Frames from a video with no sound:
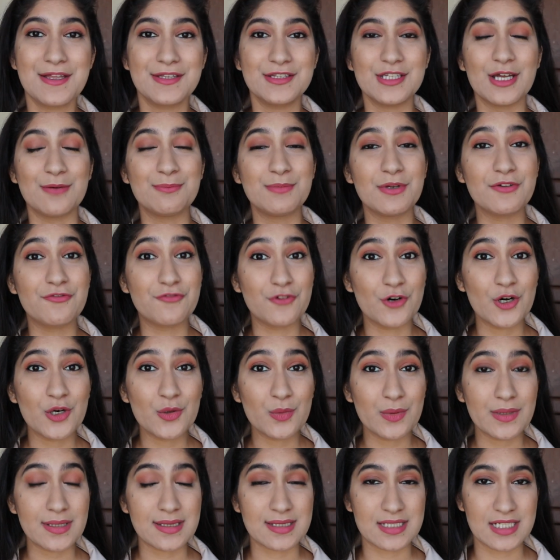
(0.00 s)
Now
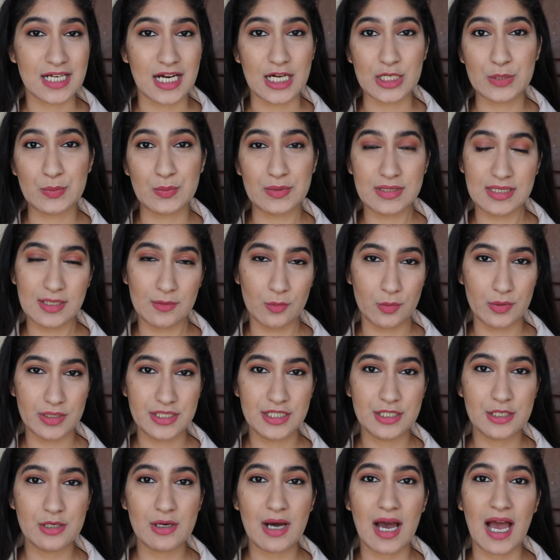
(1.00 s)
before we start with the
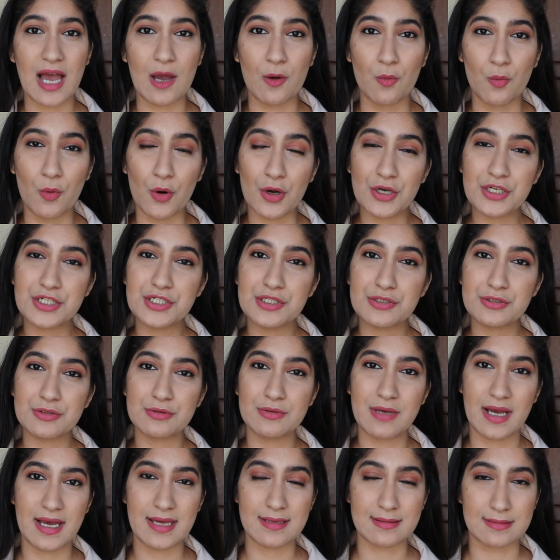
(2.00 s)
video, I want you
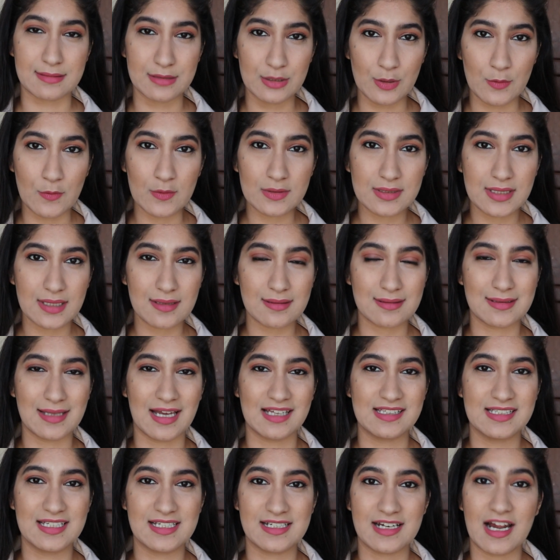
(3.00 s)
to guys notice
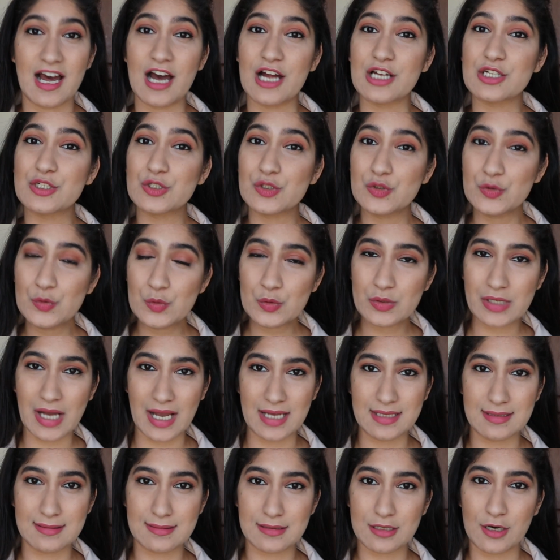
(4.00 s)
that there are two
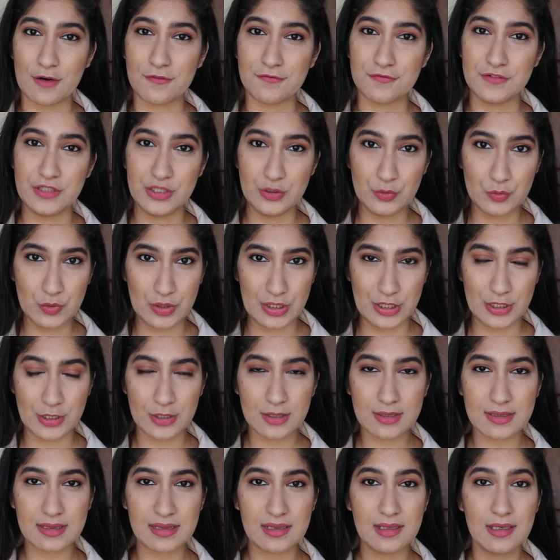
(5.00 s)
kinds of nude
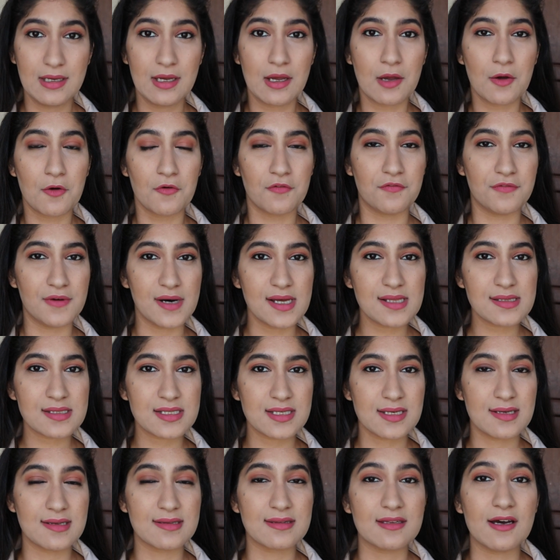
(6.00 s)
looks.
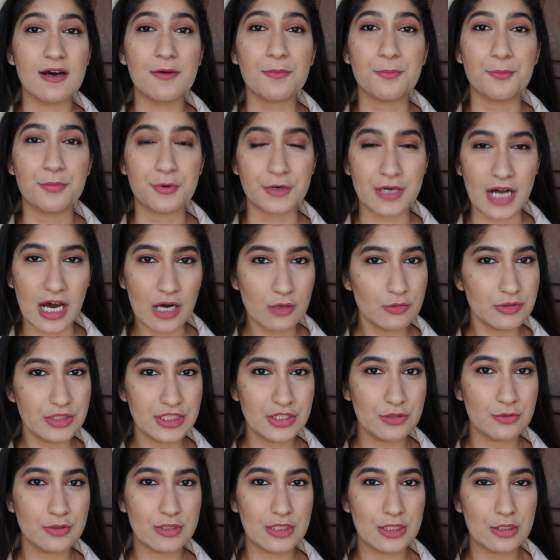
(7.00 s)
First is a brown
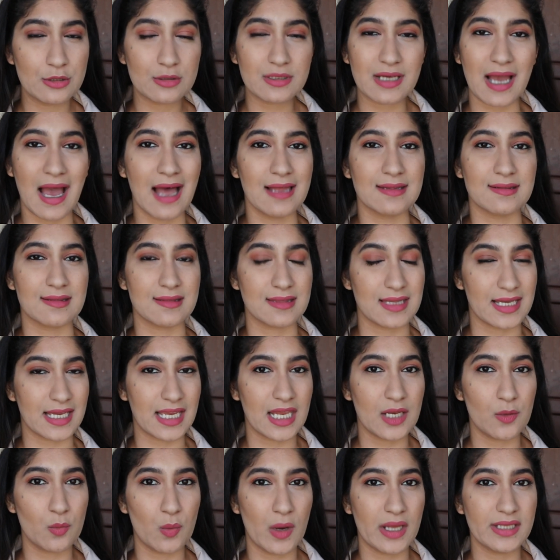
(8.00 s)
nude look and
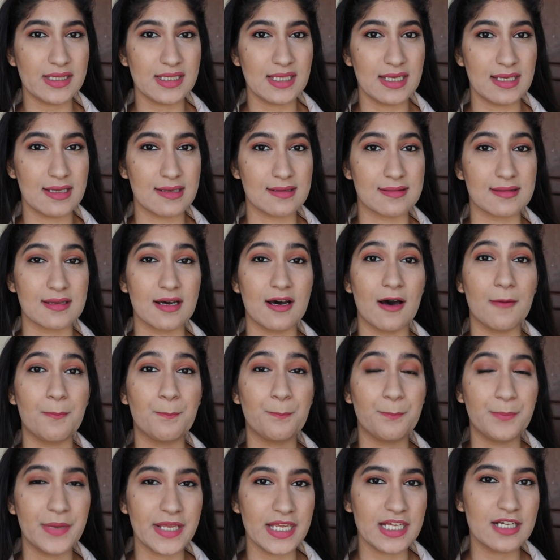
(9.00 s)
second one is a
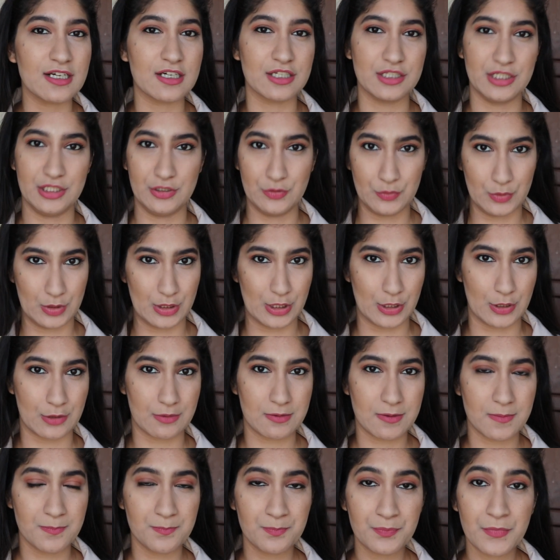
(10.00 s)
pink nude
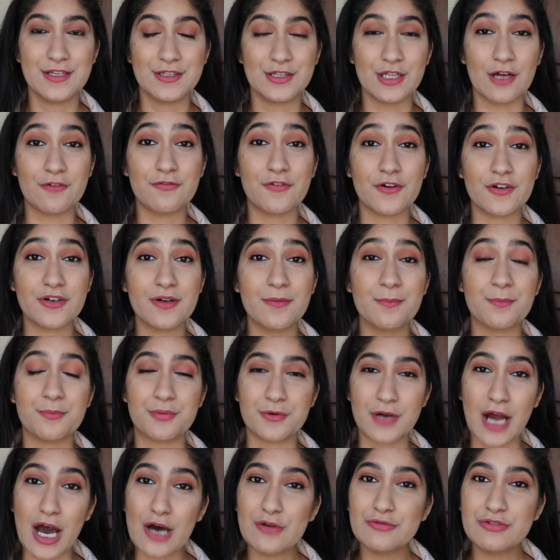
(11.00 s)
look. Now for a
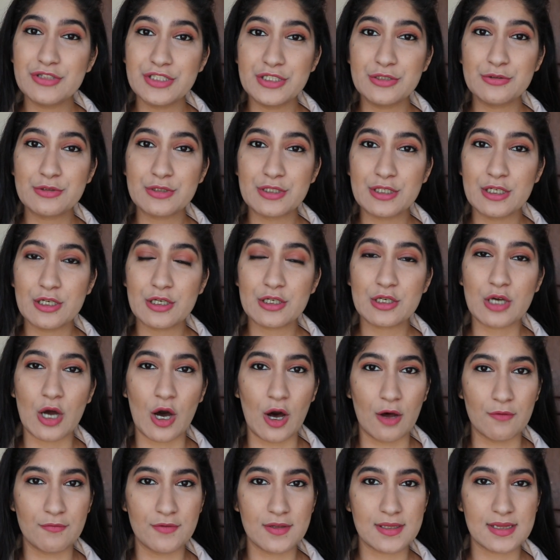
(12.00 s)
brown nude look,
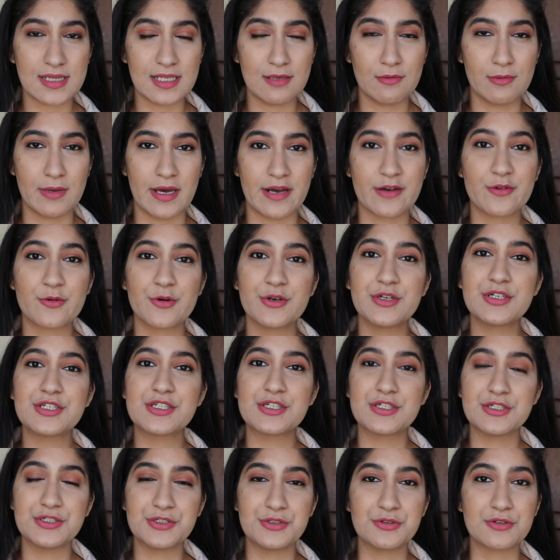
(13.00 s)
obviously we are going
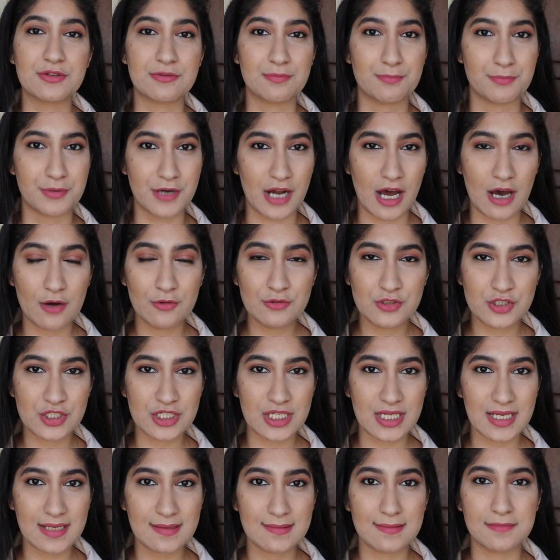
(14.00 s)
to use brown
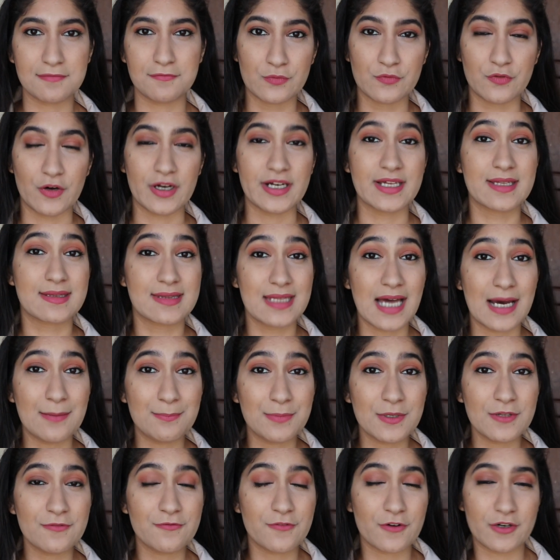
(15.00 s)
shades. For
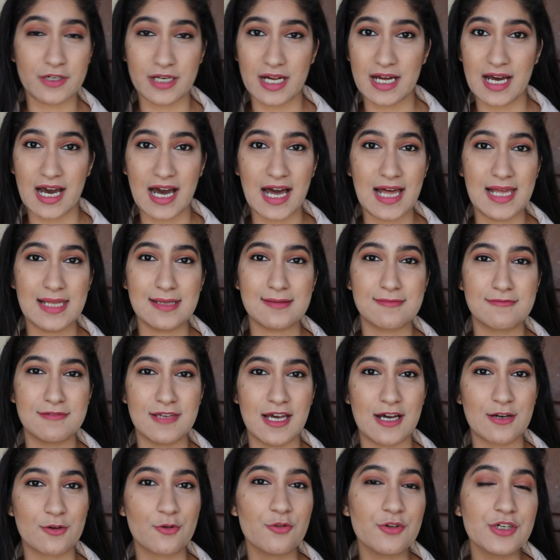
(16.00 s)
example, for our eyes,
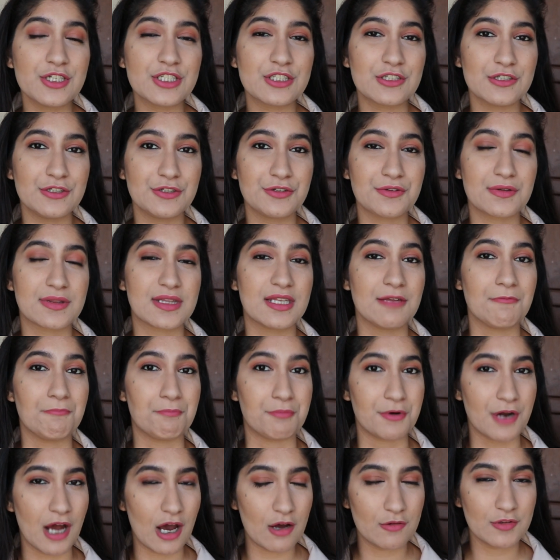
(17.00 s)
we are going to use the
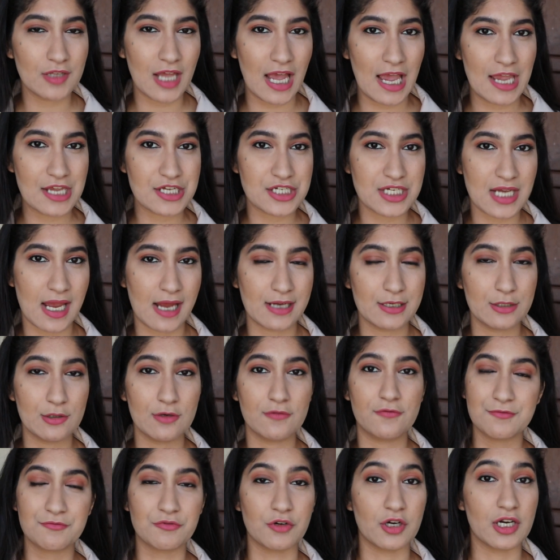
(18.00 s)
brown
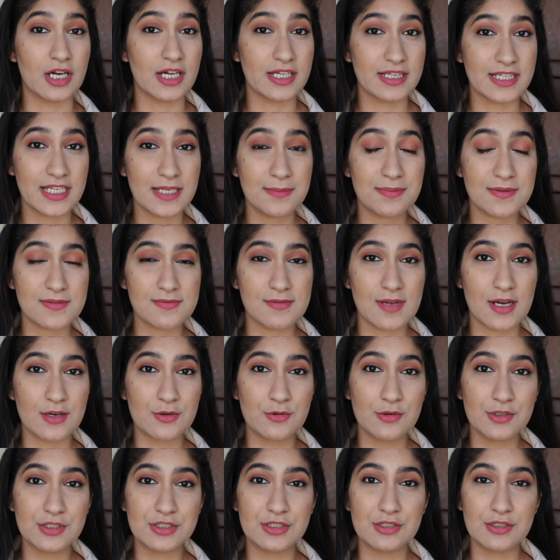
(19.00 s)
eyeshadow. For our lips, we
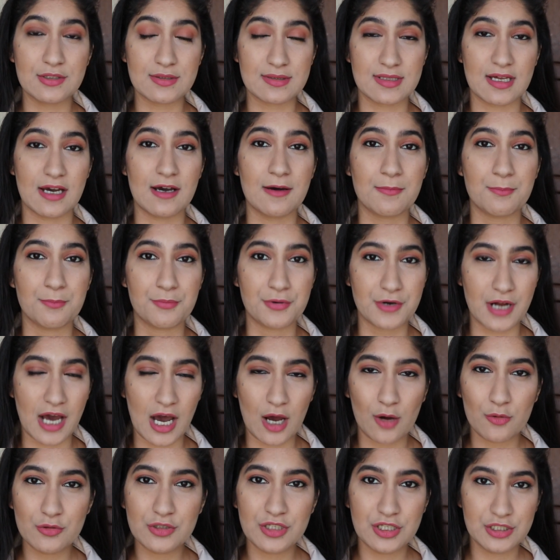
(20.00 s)
are going to use a
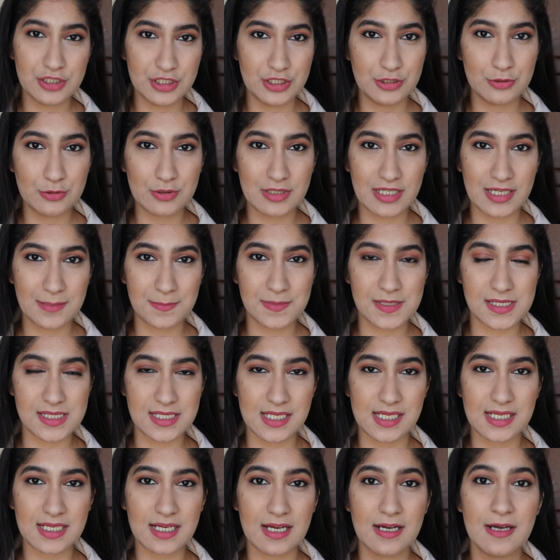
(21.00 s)
brown nude
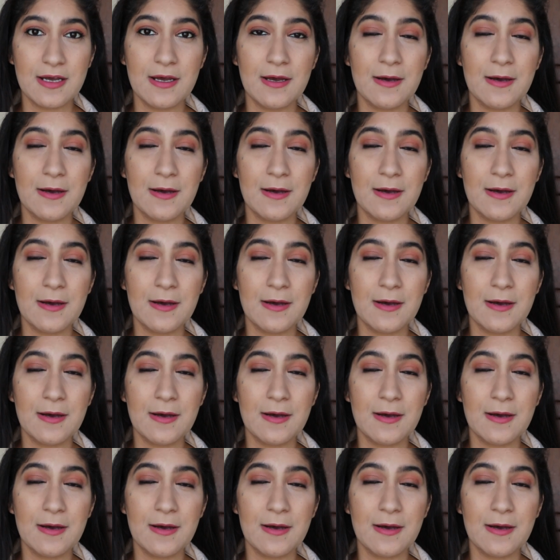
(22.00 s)
lipstick.